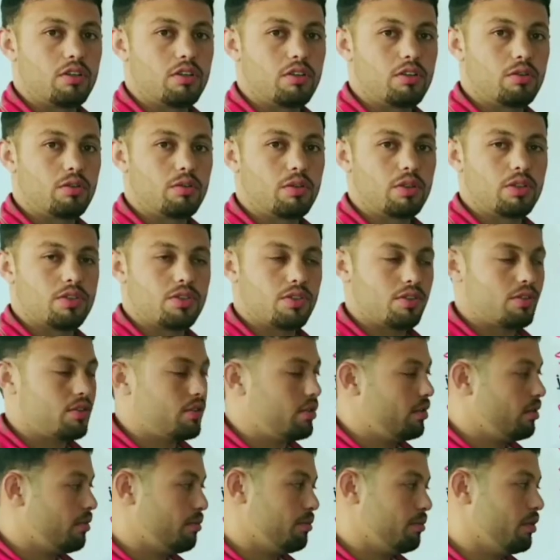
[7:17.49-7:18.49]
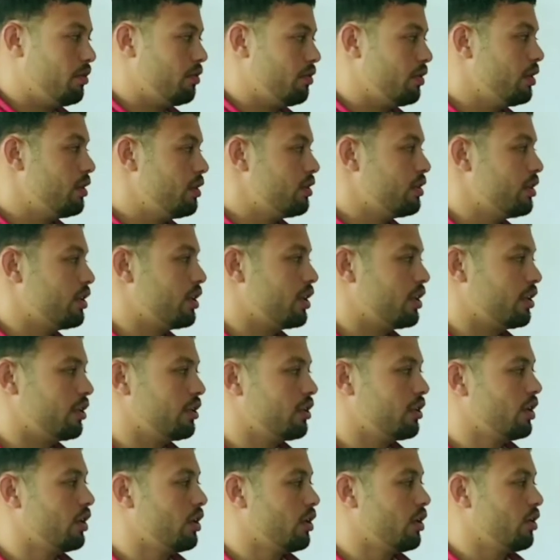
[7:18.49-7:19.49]
You will be
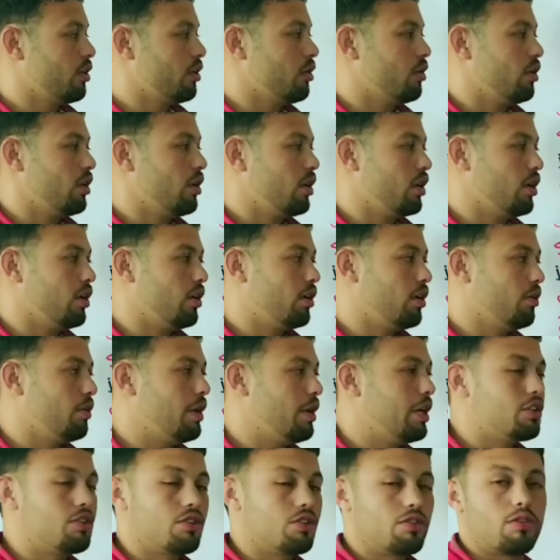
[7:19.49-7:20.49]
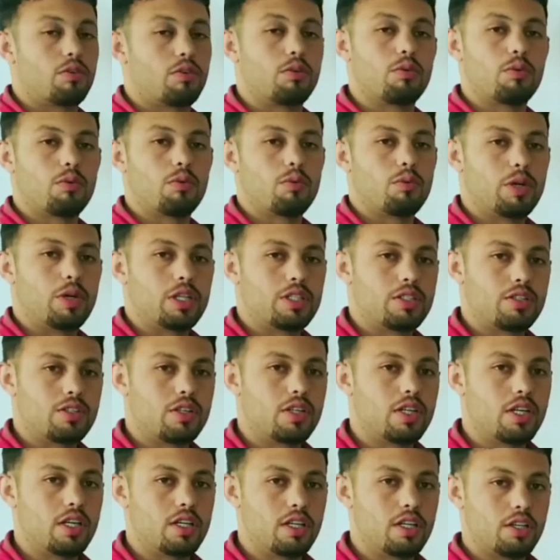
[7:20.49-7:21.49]
wondering what's
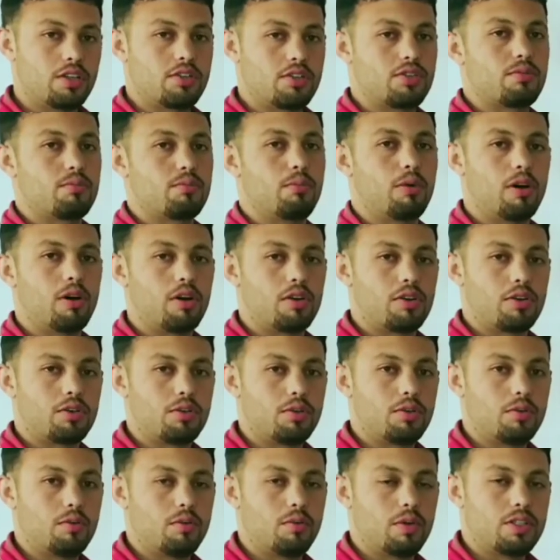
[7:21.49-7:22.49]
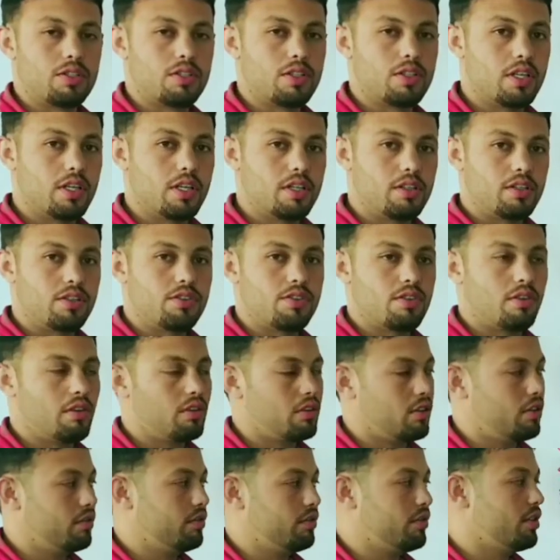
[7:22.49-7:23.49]
the next part, what's the
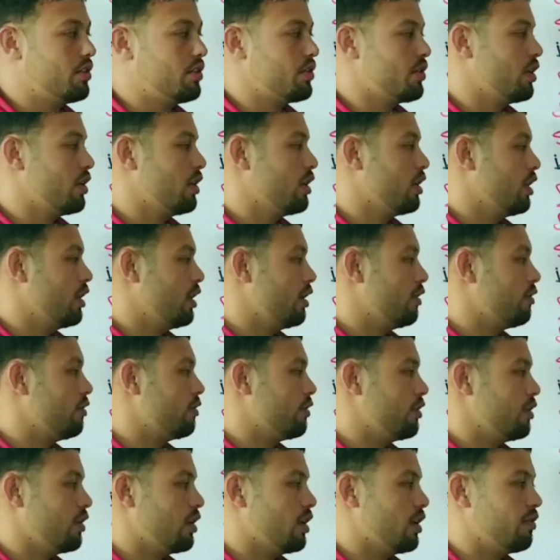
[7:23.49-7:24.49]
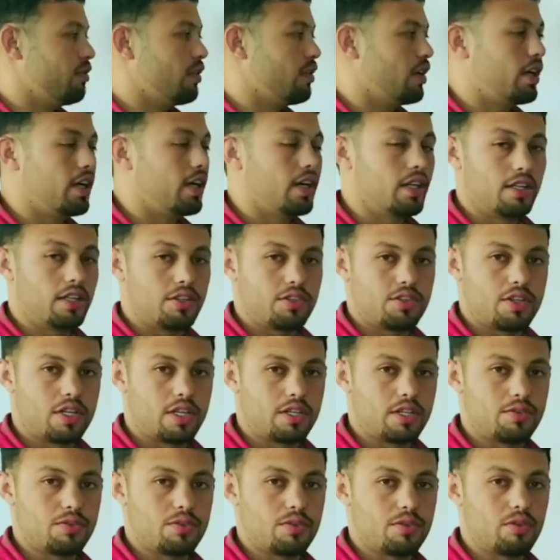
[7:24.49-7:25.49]
result of this. If I had a
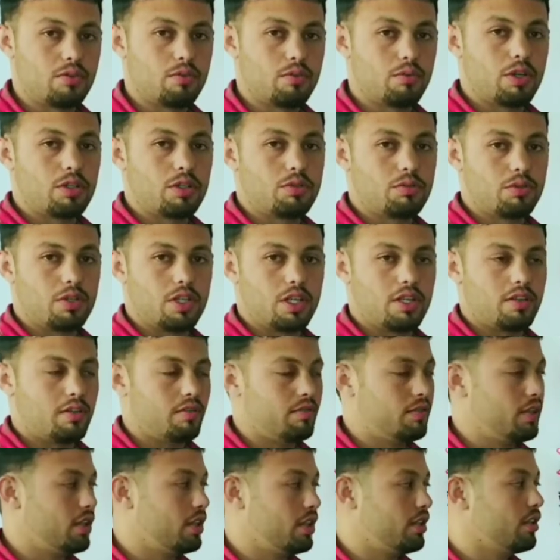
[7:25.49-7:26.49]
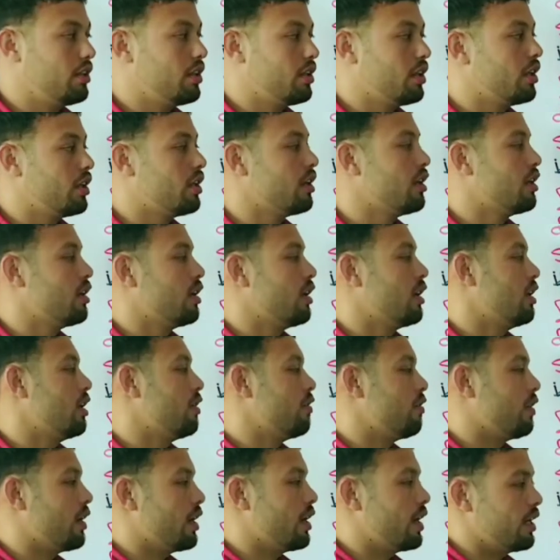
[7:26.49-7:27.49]
chance, what would I have done?
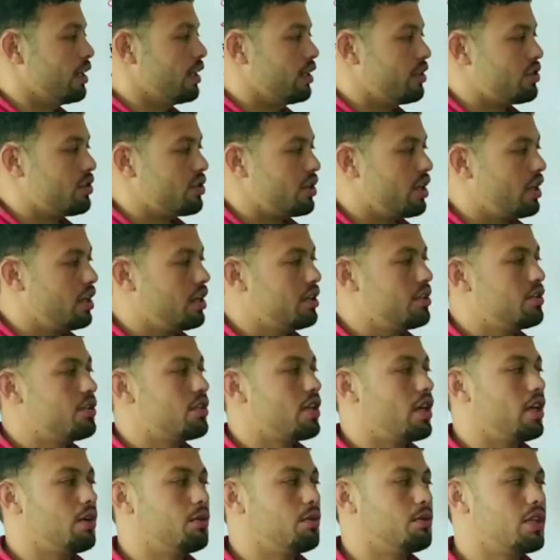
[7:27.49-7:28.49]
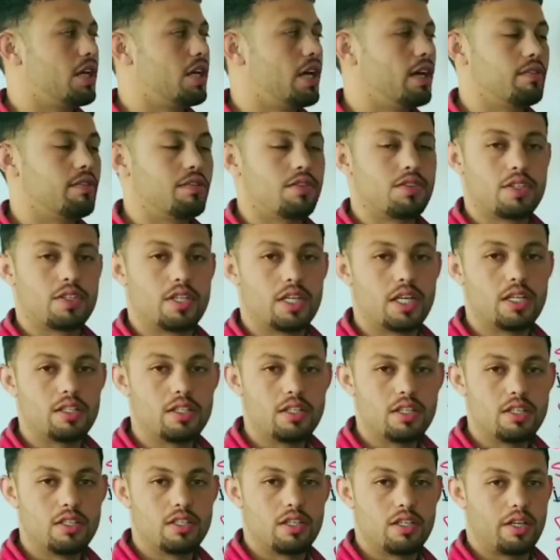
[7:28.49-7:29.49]
If I had a chance, I would have
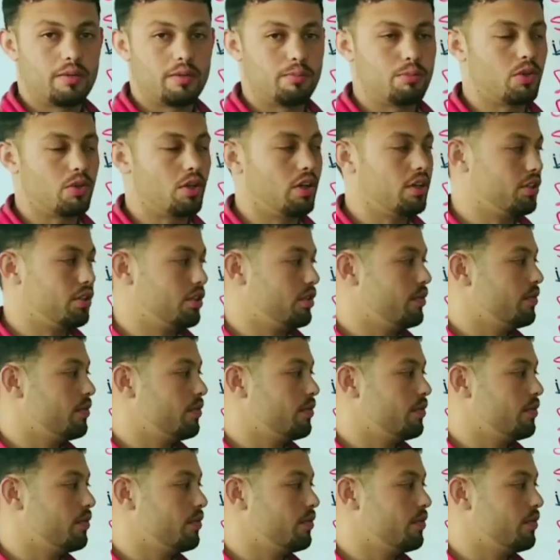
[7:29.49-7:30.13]
studied abroad.